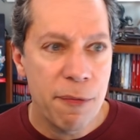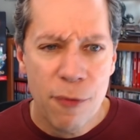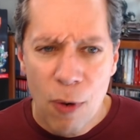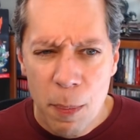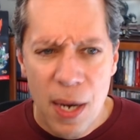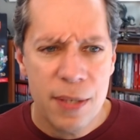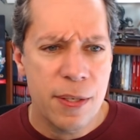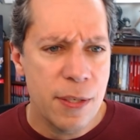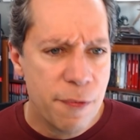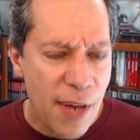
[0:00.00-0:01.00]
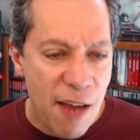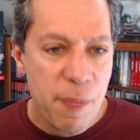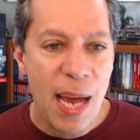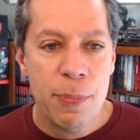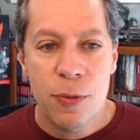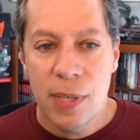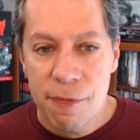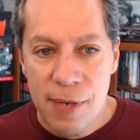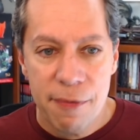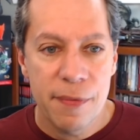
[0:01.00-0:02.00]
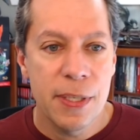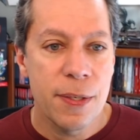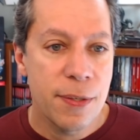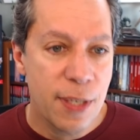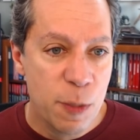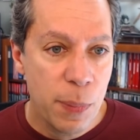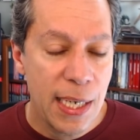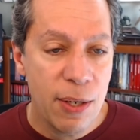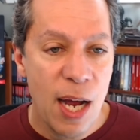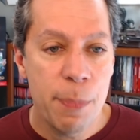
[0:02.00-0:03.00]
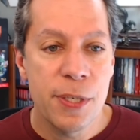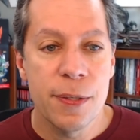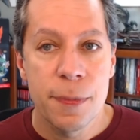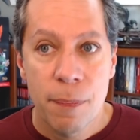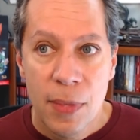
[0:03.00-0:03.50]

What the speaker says: 4 monsters, 5 maps, 25 reveals, 6 player options.